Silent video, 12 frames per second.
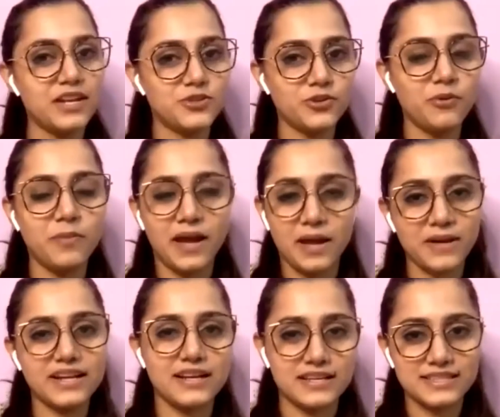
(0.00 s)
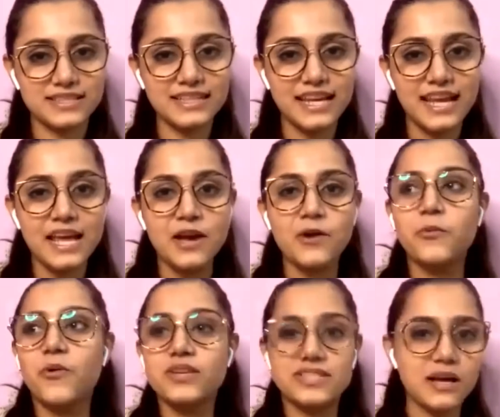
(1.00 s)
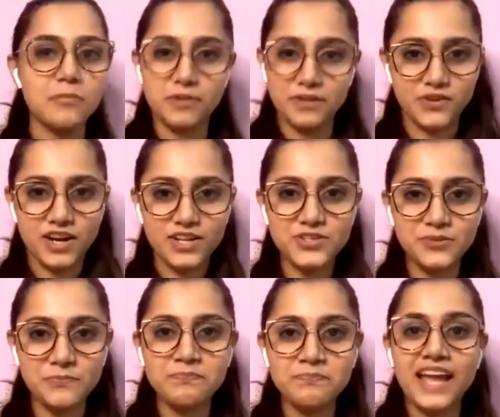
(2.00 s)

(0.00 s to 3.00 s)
mentor by my cousin who was kapiel raaj